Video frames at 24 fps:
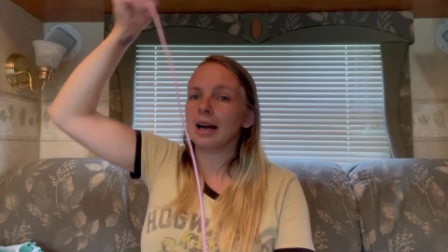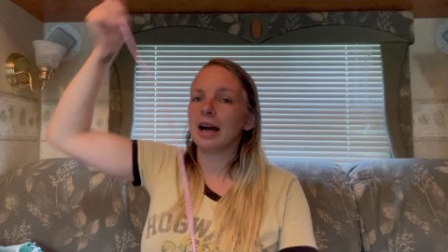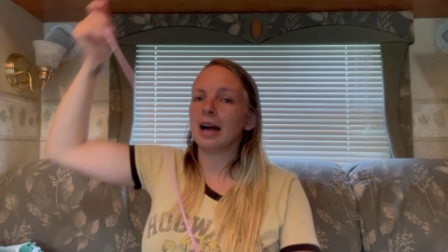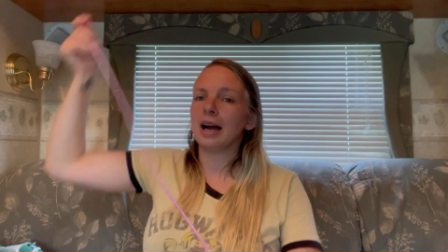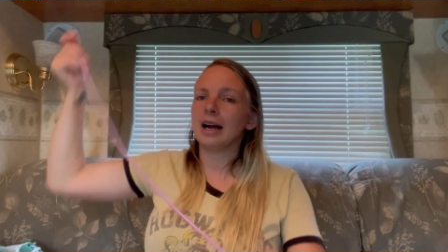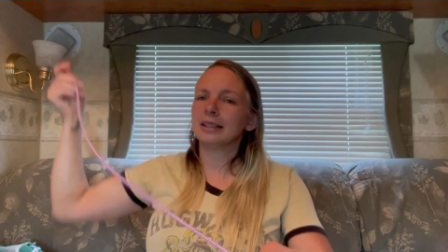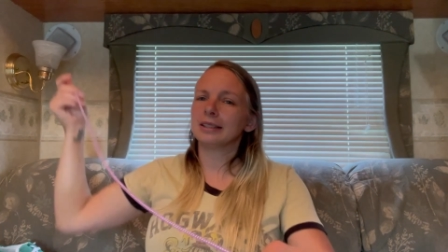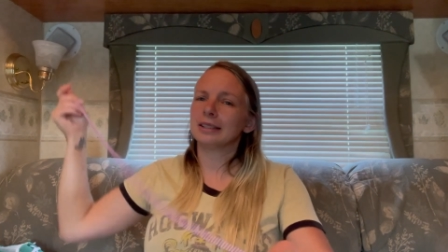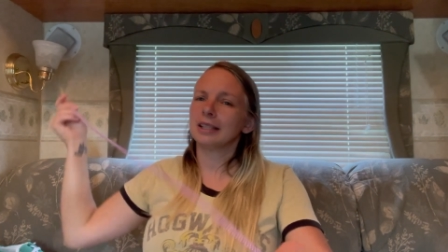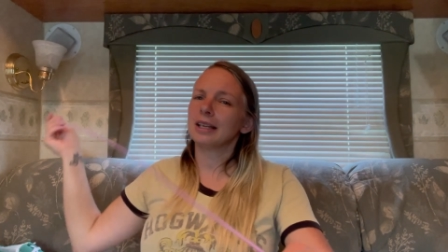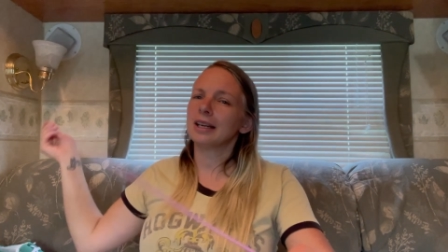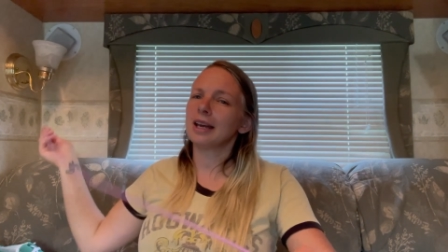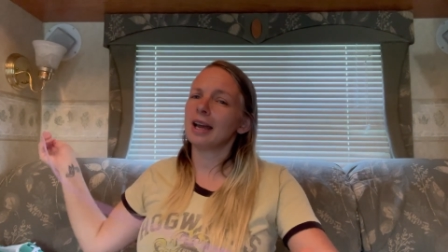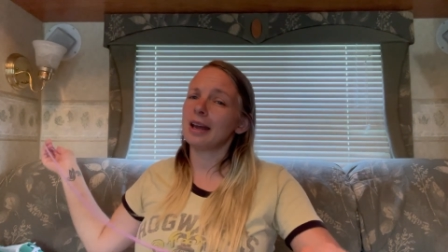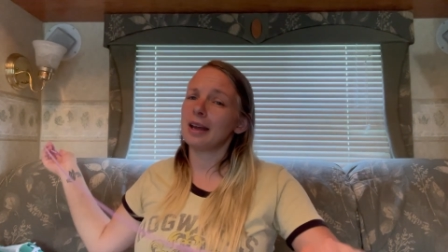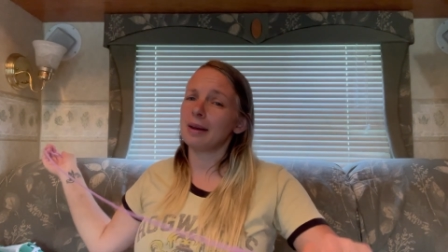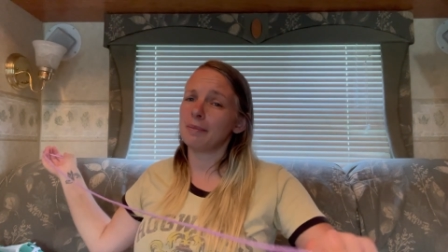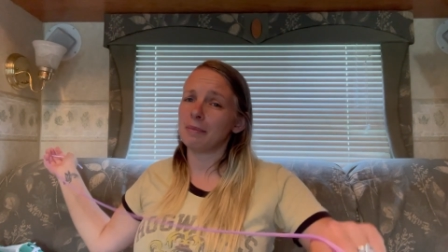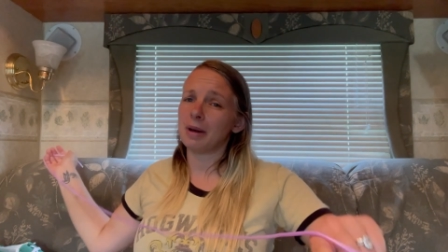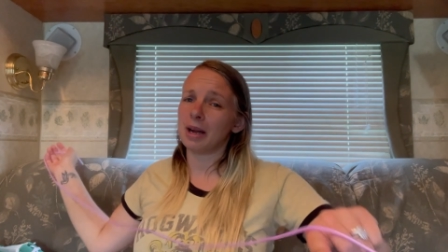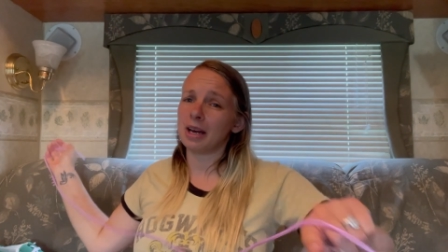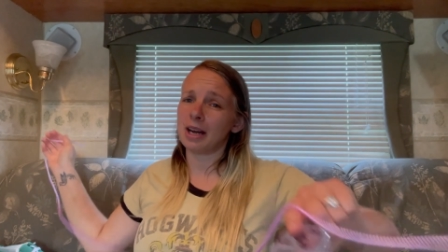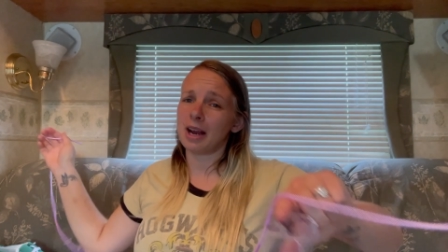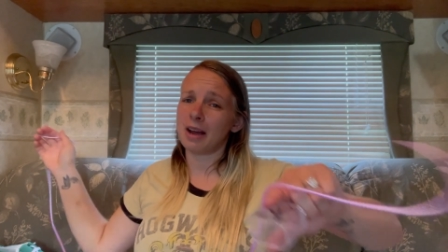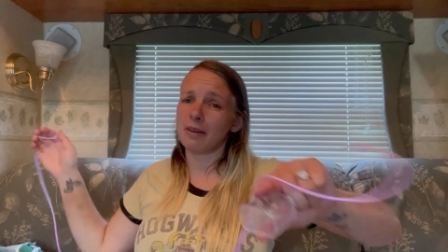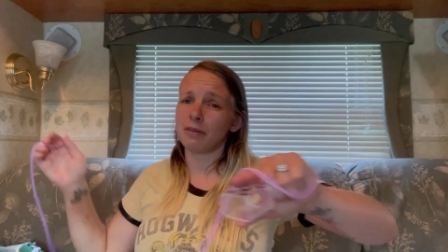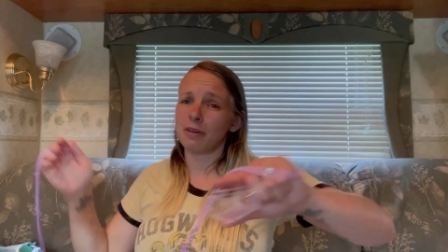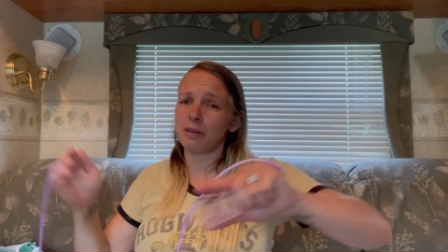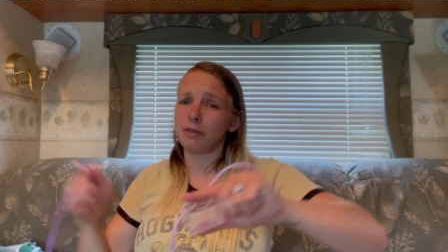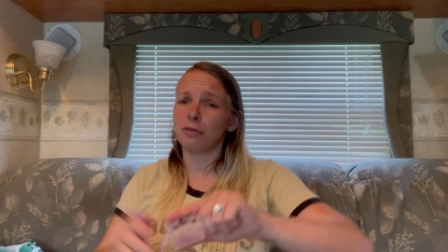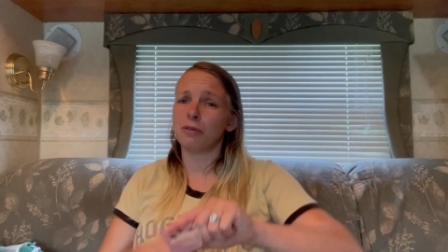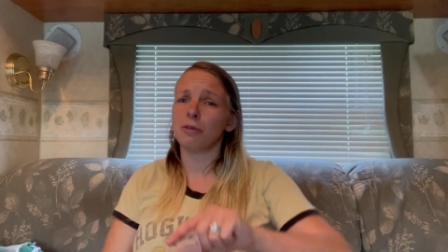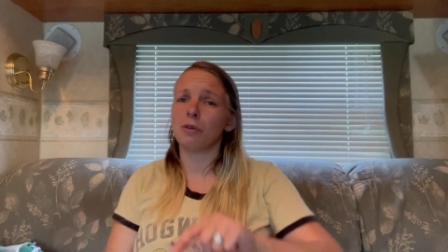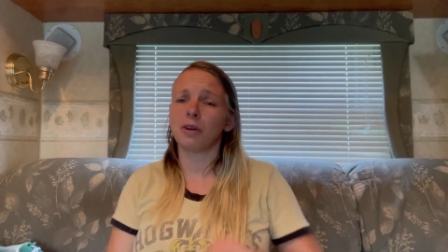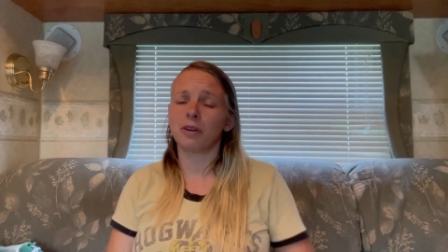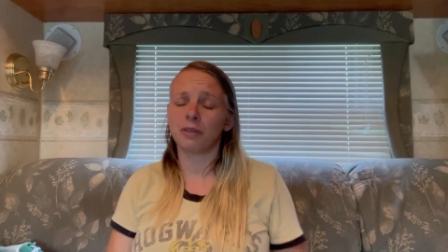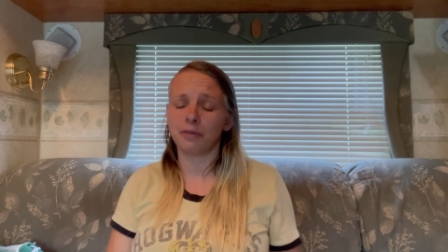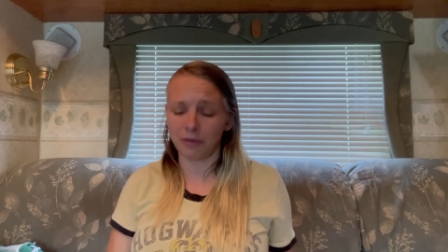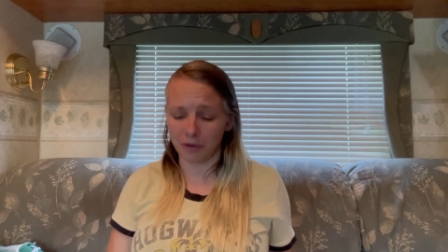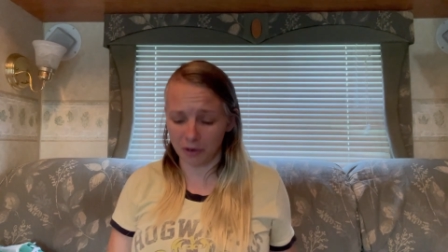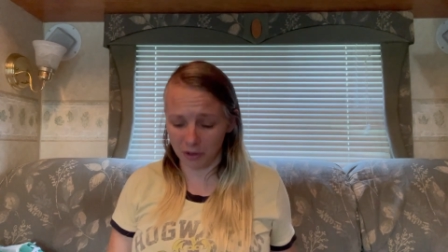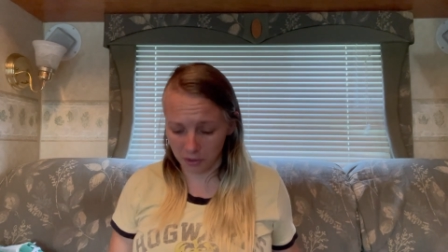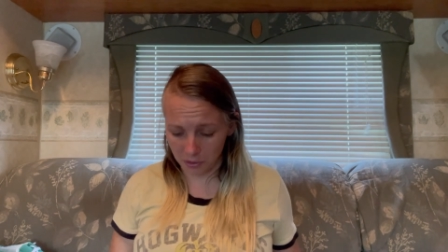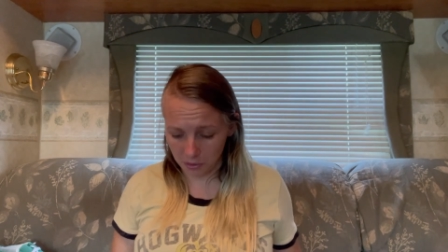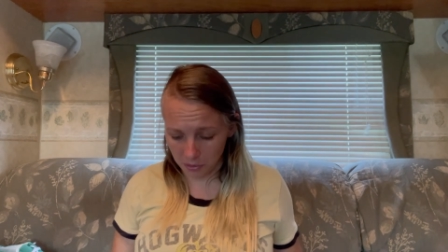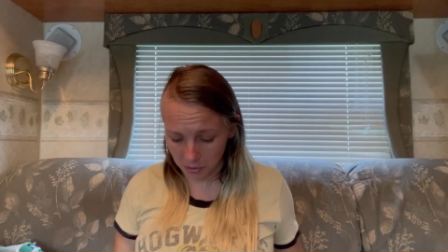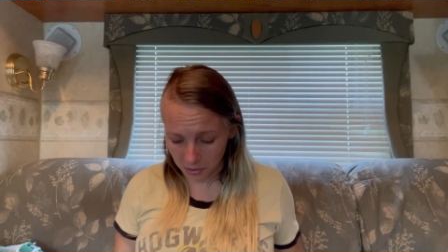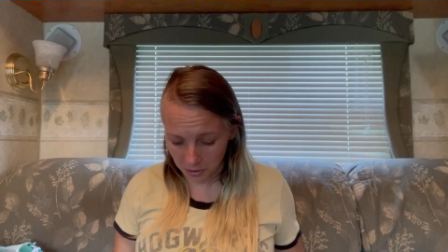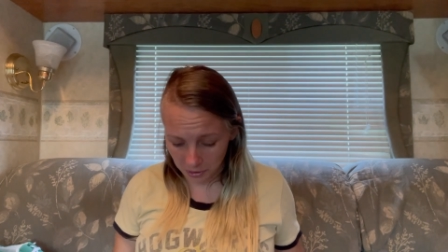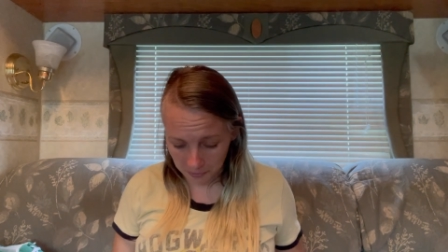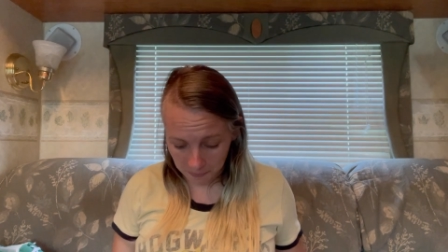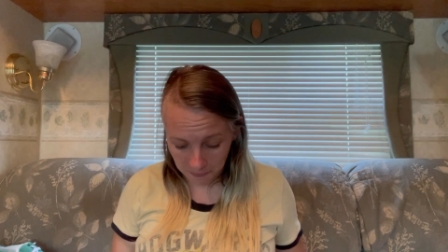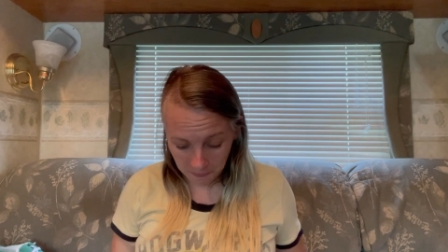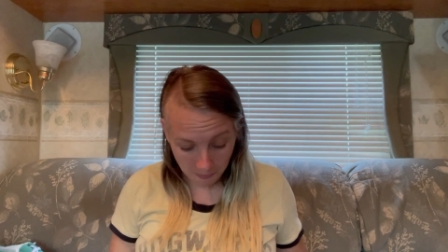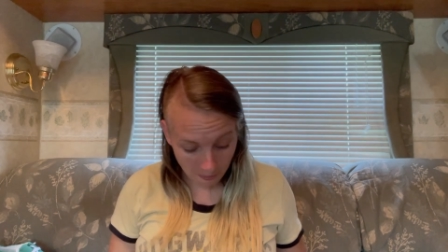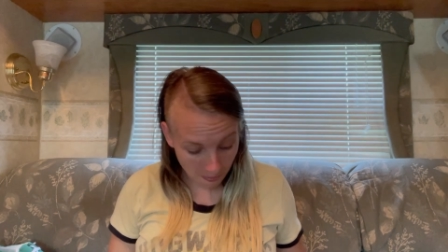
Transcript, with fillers: I think I might have a four foot cord.